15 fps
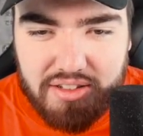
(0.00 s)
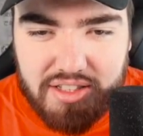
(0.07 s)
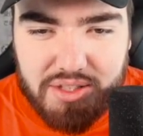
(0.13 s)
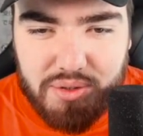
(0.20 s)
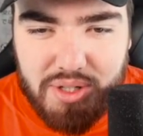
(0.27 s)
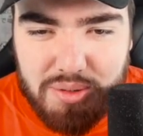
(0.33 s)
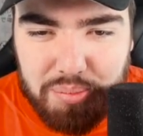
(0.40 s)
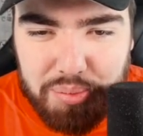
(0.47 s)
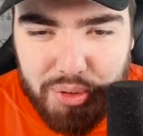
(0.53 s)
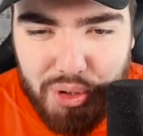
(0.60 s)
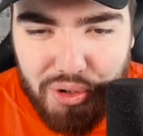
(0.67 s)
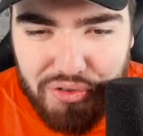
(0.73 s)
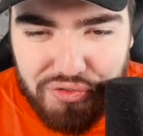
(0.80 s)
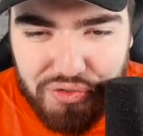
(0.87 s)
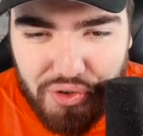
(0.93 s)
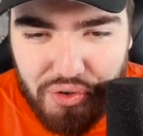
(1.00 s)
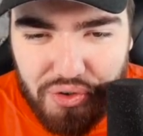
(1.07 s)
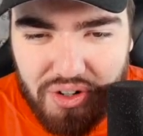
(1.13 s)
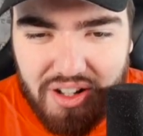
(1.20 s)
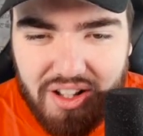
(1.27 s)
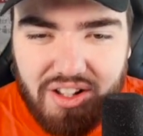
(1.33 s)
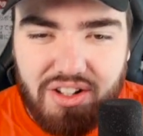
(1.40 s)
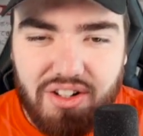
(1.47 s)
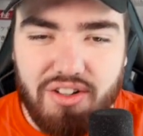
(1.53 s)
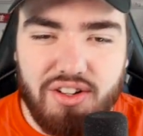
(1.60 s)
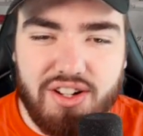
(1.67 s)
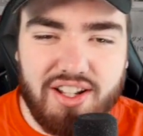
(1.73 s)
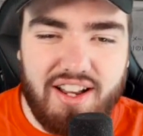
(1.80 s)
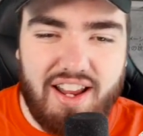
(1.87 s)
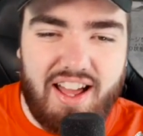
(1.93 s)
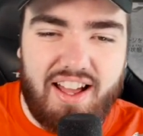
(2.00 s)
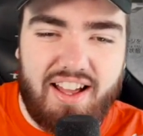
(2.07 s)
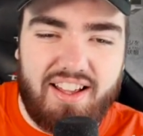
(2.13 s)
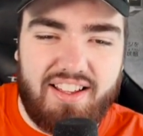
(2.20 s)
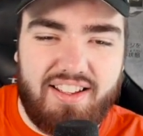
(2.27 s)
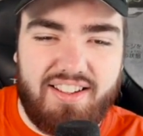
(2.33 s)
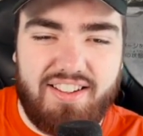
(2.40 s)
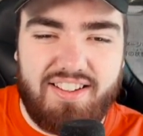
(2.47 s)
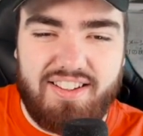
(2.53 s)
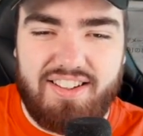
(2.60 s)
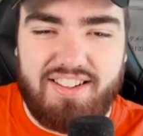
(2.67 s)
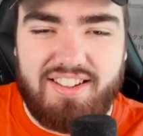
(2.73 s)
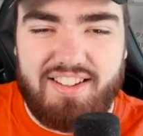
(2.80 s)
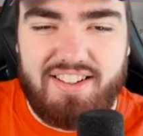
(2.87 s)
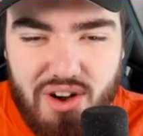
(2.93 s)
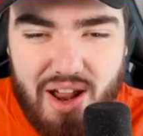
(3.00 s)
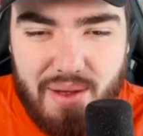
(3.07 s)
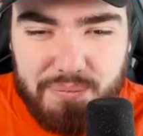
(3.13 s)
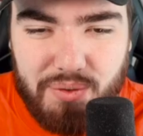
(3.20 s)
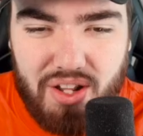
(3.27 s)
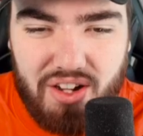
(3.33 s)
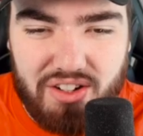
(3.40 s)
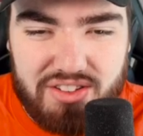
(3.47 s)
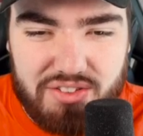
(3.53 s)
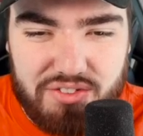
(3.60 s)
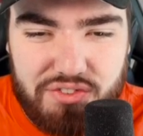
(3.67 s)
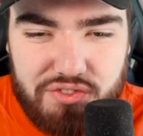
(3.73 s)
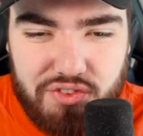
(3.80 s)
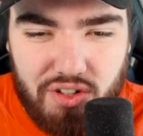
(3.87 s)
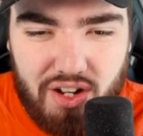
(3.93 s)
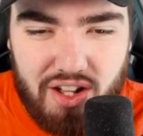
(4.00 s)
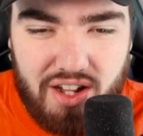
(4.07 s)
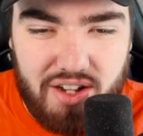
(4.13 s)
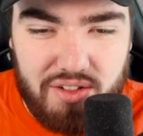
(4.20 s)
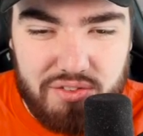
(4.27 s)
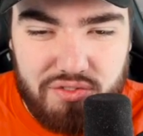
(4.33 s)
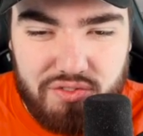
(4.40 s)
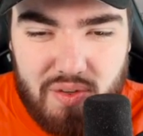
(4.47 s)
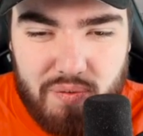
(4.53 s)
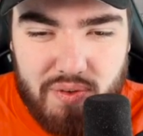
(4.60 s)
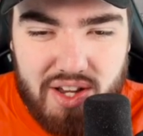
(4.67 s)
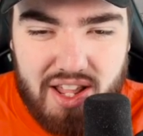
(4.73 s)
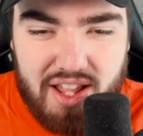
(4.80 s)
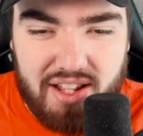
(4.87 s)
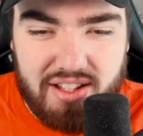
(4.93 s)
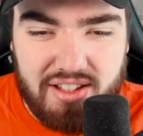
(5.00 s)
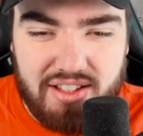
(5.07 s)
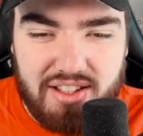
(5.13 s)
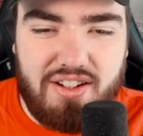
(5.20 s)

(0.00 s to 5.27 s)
This one is beautiful. Look at that. Grapploct full art. Flipping heck.